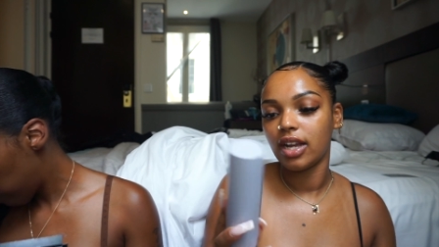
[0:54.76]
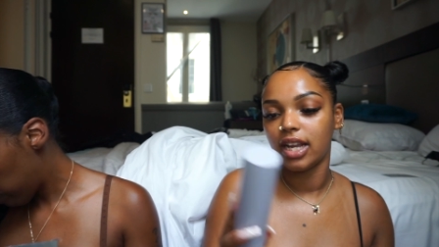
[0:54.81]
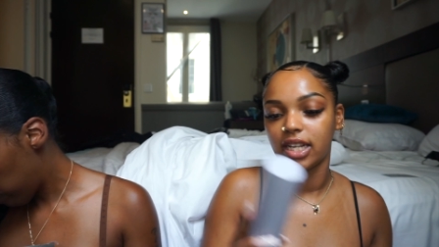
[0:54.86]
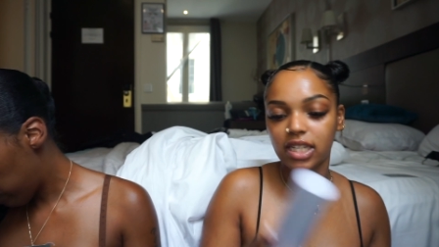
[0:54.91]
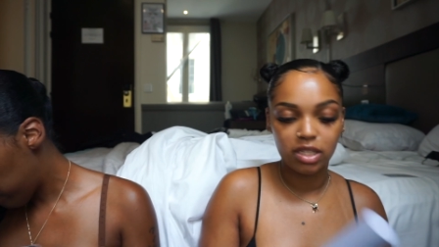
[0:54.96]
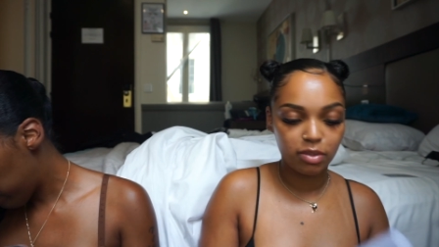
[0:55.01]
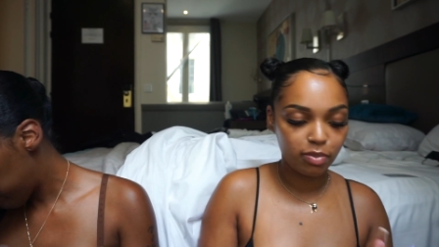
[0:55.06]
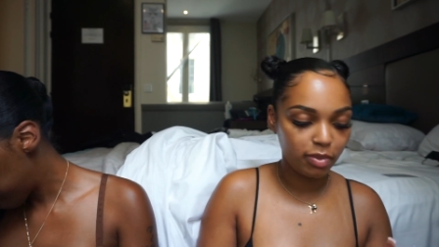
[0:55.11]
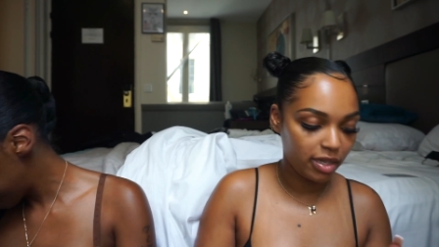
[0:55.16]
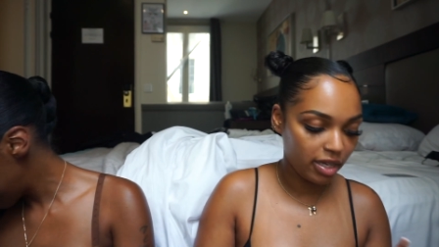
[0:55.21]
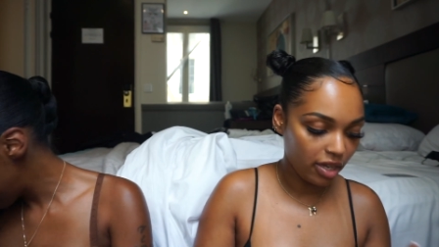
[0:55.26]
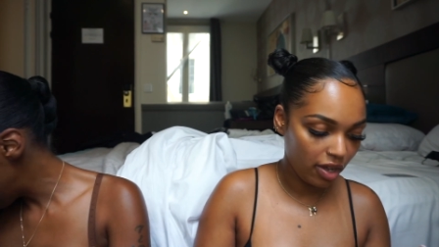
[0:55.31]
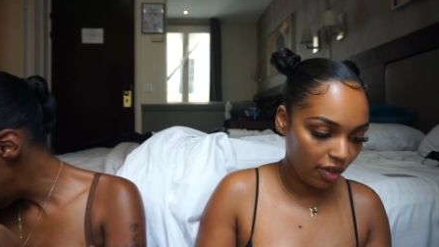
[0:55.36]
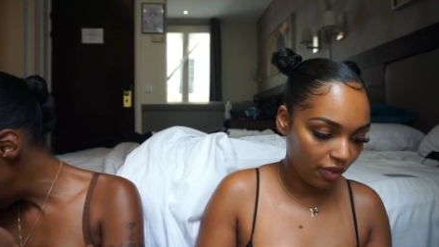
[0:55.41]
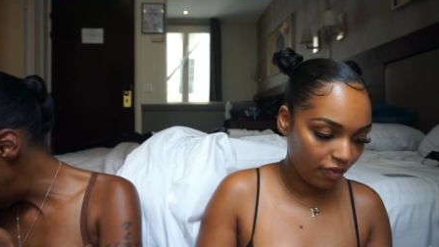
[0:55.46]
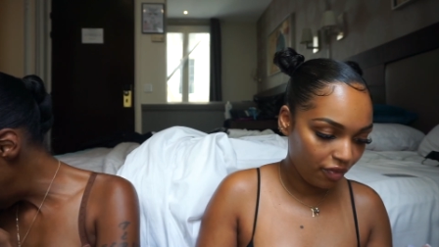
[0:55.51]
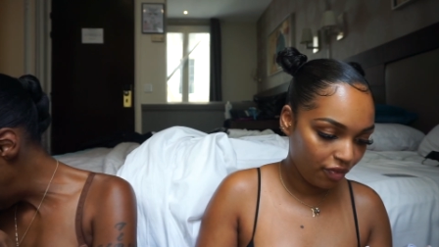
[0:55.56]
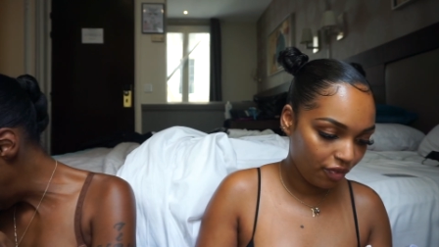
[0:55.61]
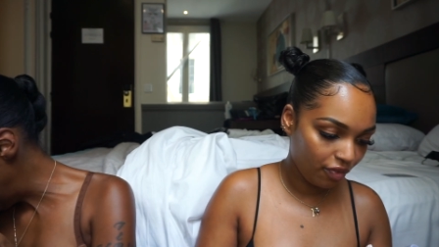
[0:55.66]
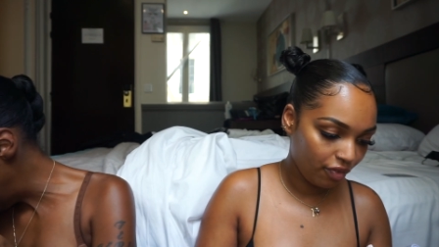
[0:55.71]

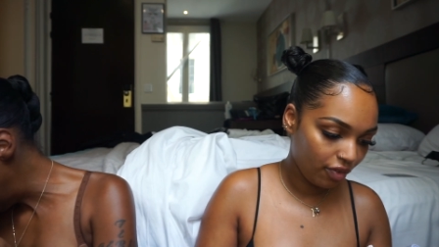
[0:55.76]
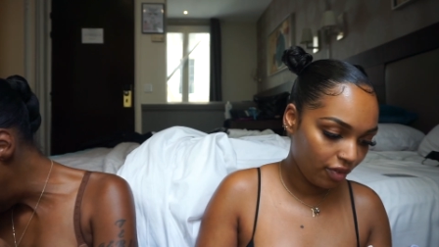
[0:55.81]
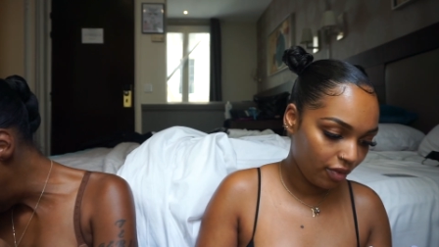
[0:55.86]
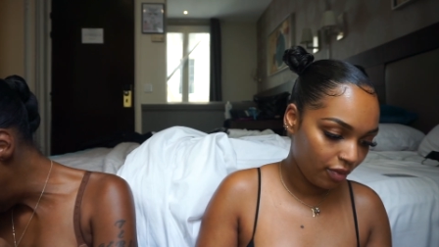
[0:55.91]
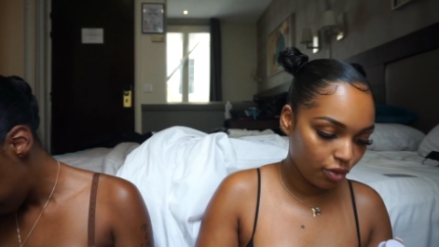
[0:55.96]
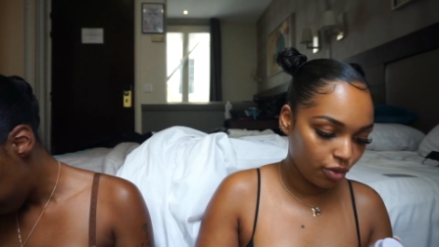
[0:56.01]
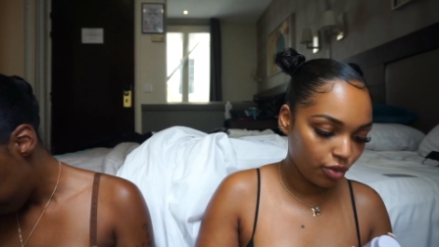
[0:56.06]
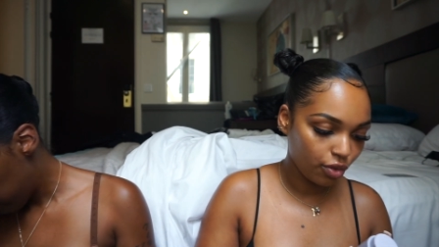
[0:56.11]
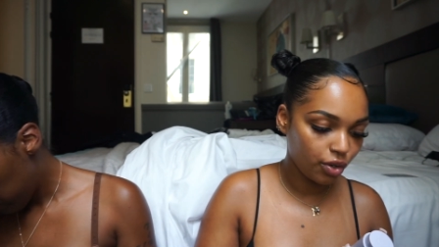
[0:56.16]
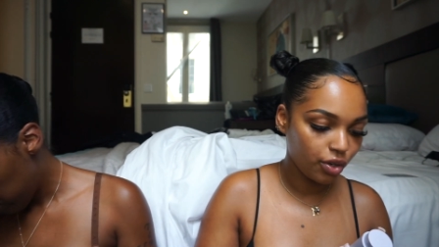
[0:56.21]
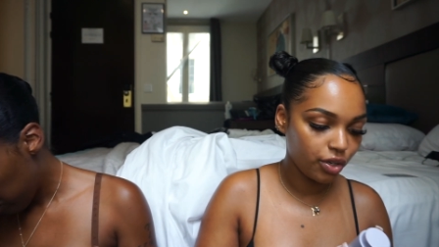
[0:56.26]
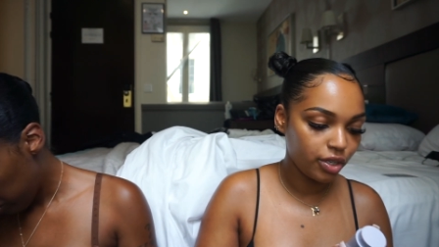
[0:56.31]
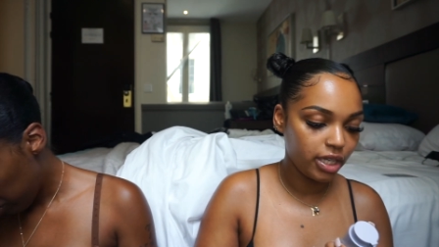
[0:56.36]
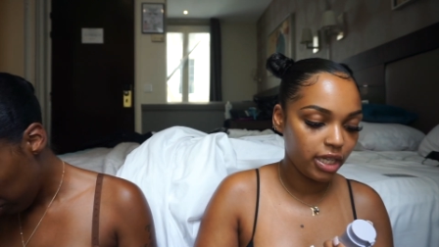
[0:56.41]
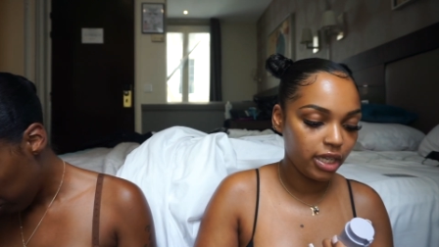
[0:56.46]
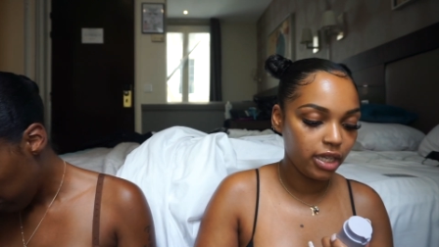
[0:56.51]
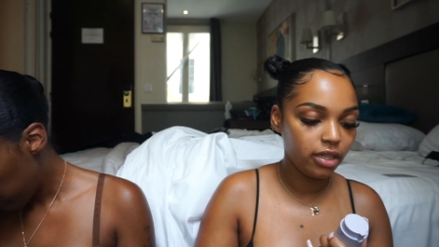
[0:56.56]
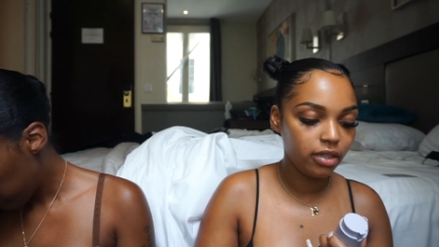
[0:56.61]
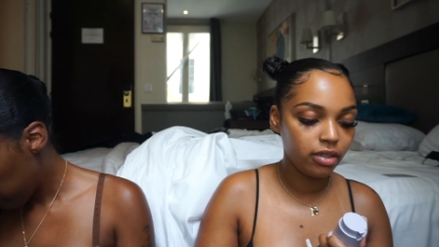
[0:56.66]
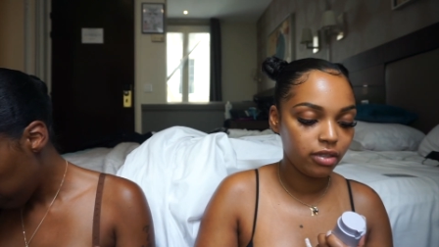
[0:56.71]
SPF
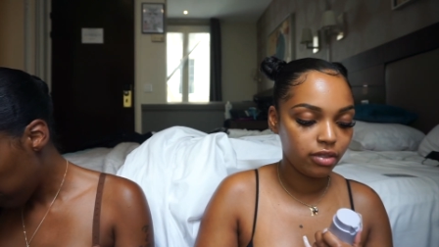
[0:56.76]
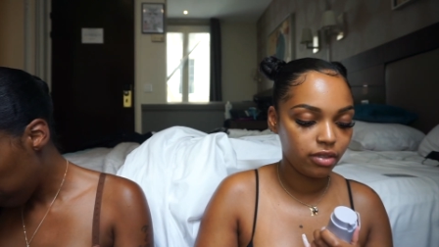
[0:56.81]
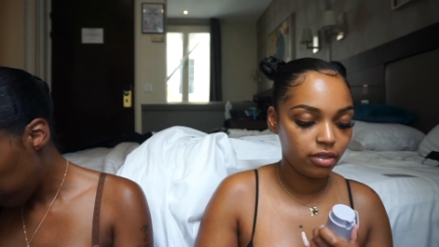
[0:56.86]
30.